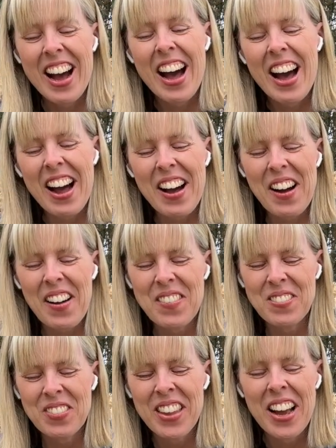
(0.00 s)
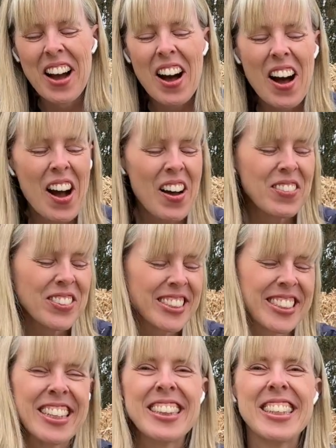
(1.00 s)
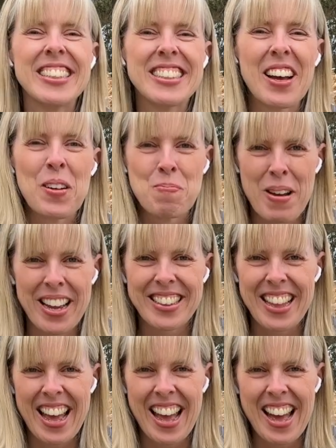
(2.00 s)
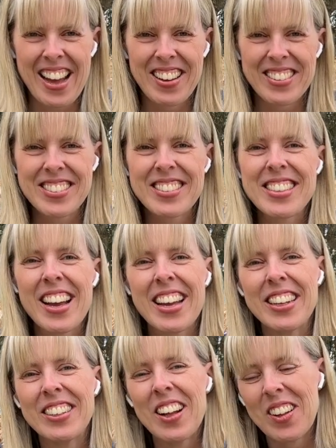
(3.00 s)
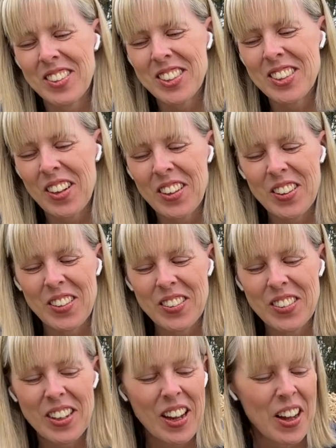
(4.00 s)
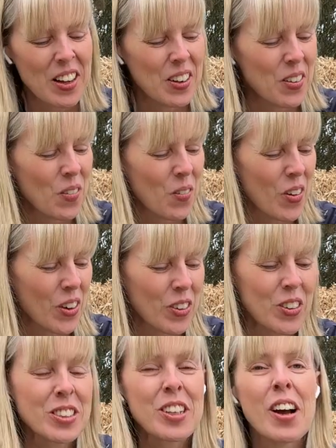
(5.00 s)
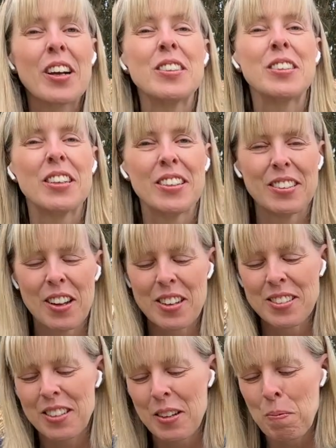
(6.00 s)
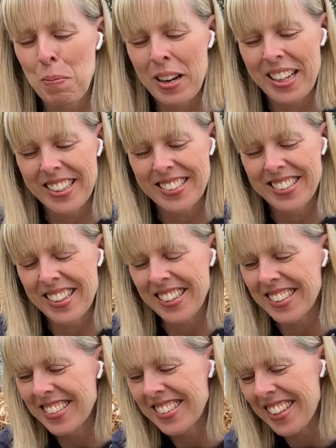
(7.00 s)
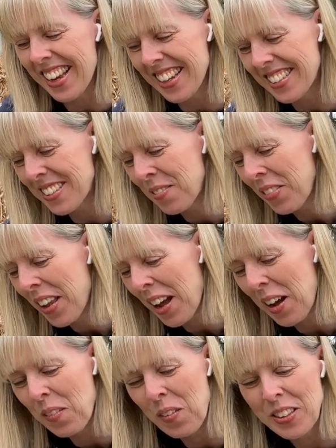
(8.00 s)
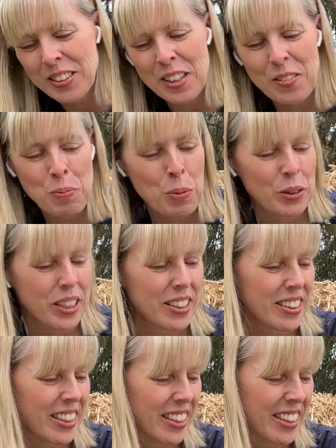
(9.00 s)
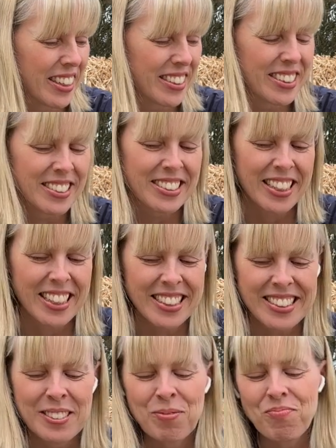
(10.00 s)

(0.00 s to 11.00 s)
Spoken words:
I will set these up back at the house, and I'll show you what it looks like as a complete set once I've put in the seeds.